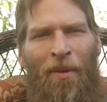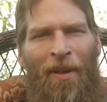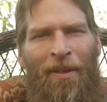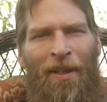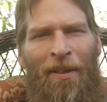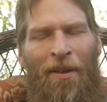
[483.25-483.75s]
know
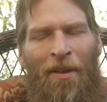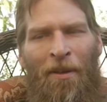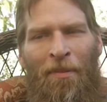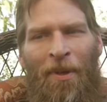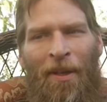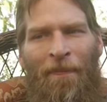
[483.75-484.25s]
all day
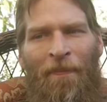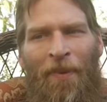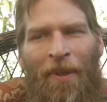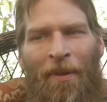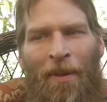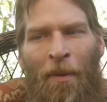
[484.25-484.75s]
long, but
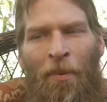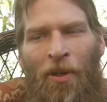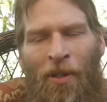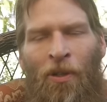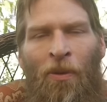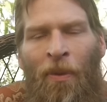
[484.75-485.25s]
a
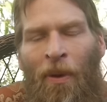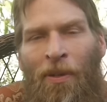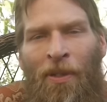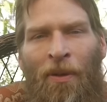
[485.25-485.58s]
person who grows